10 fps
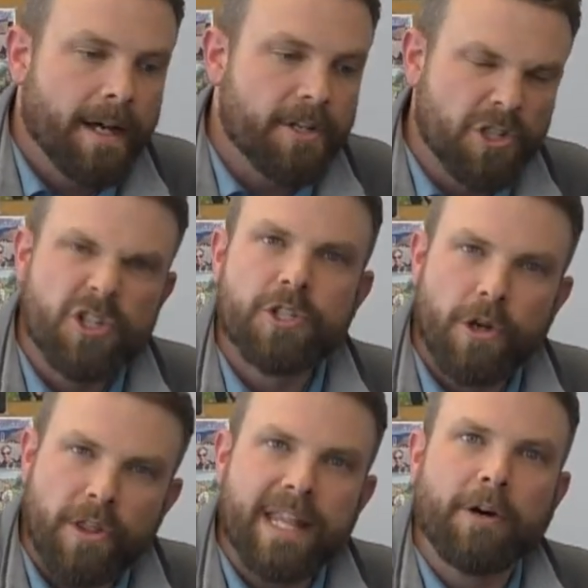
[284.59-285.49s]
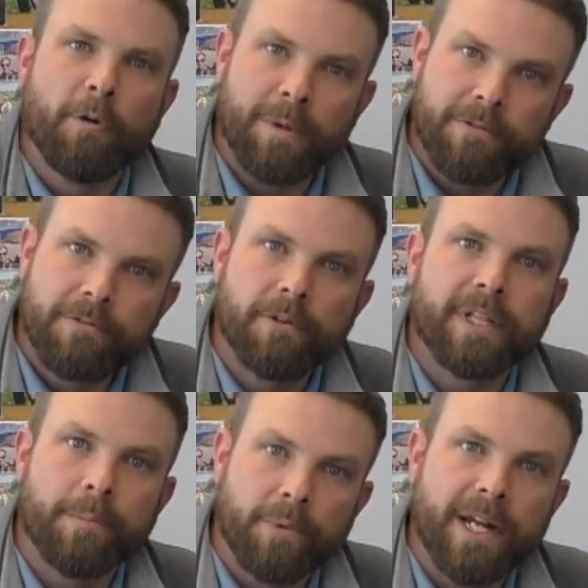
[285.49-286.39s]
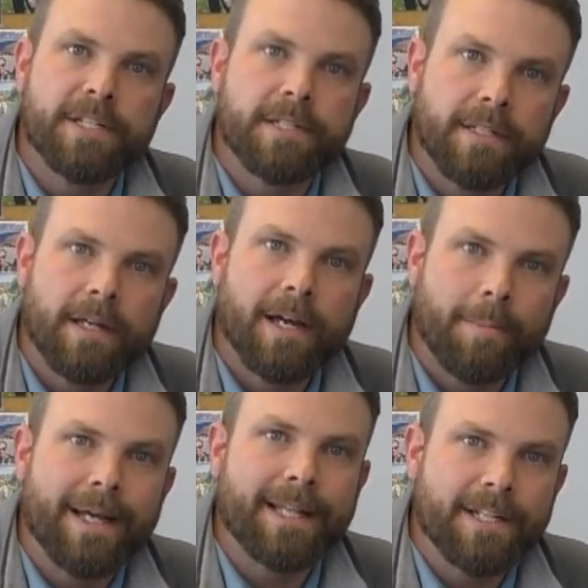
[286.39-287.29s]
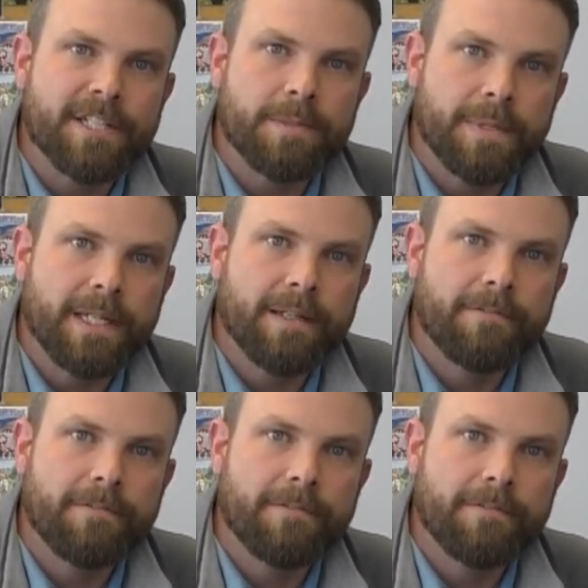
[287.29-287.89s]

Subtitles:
So just know that will be fully embraced by the SSP